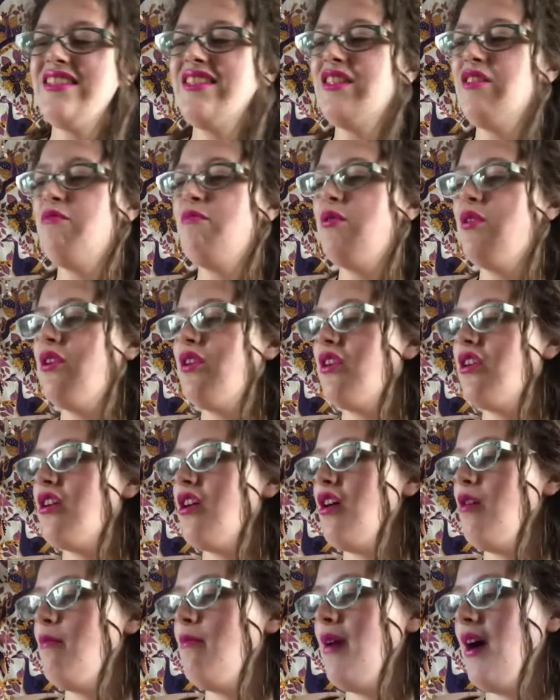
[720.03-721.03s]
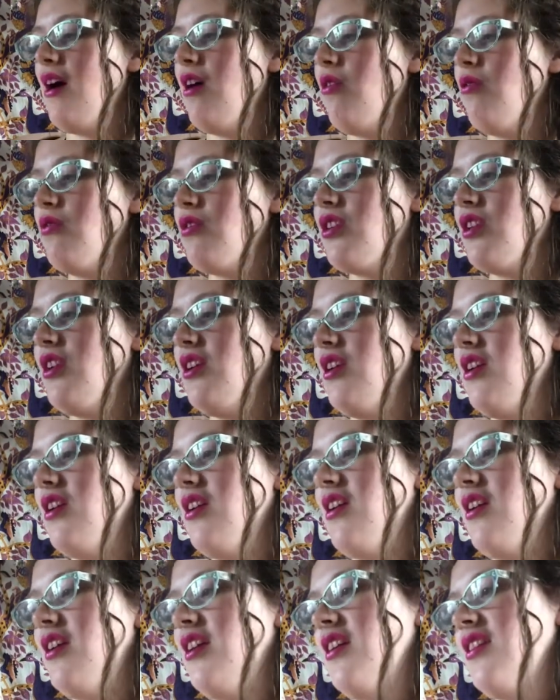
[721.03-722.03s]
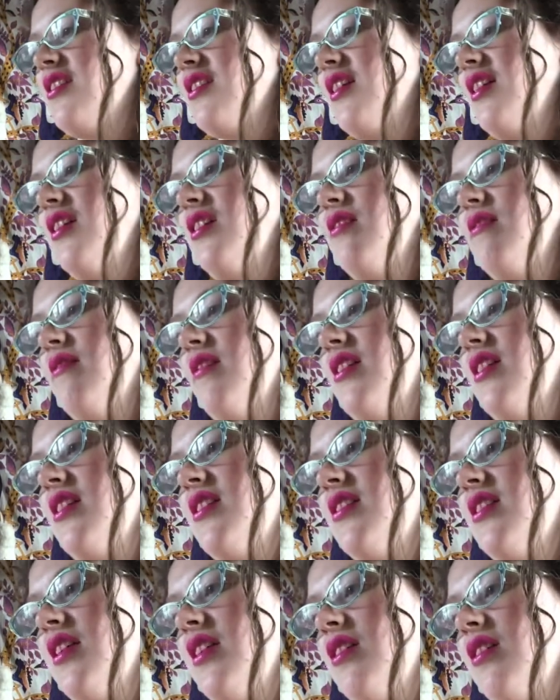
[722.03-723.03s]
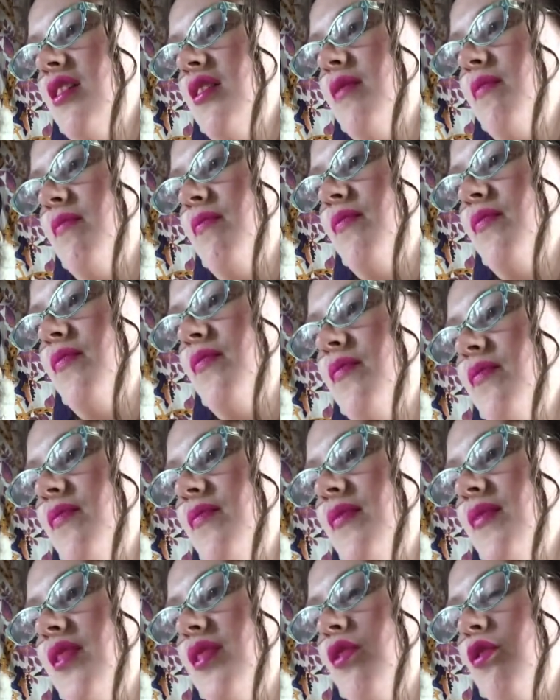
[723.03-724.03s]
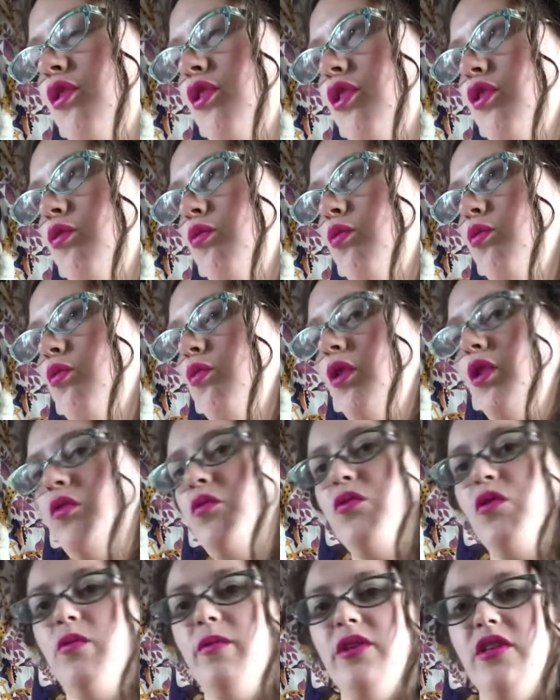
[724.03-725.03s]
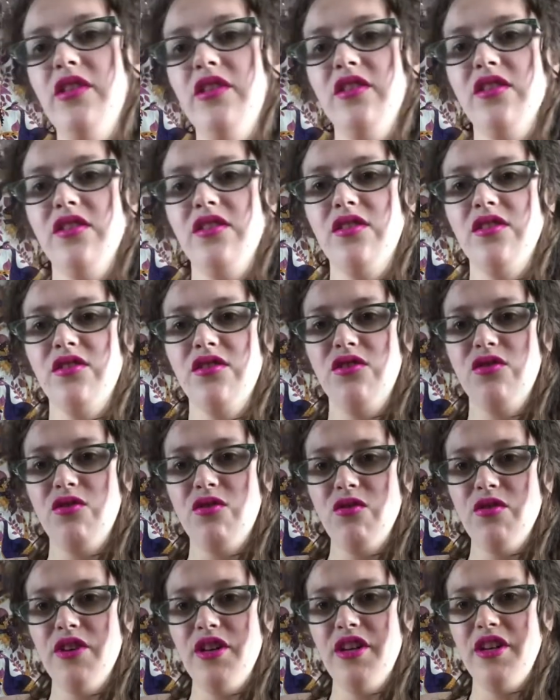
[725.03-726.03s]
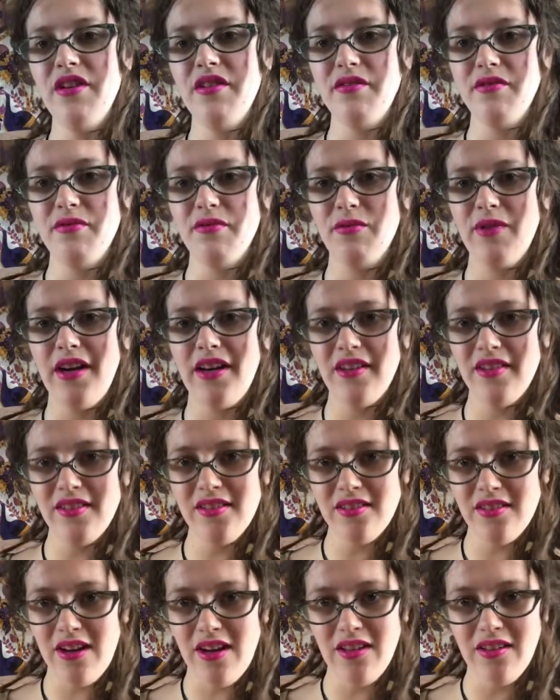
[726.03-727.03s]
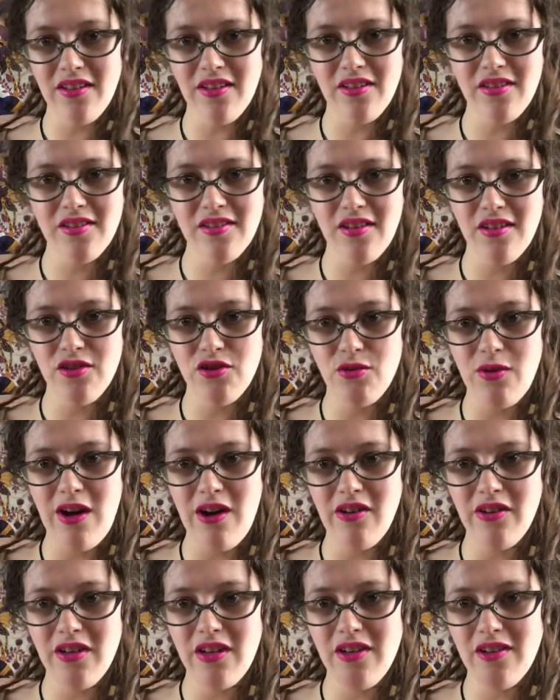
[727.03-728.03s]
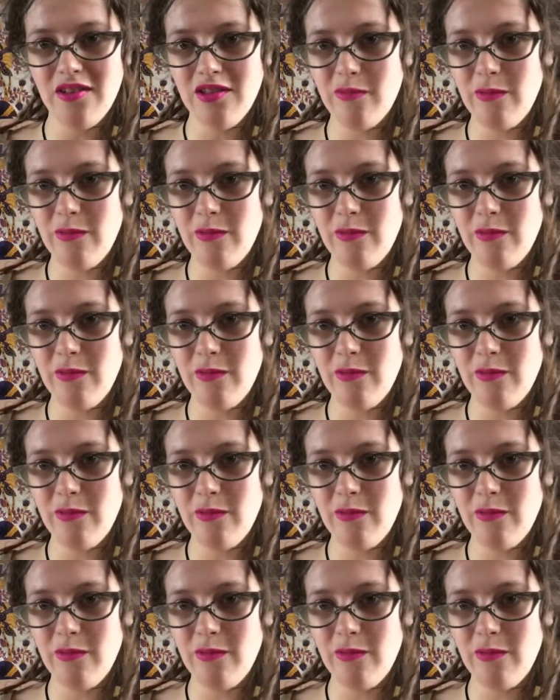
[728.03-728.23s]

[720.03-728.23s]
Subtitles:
is a book about, it's like one woman's story of reconciling sexuality and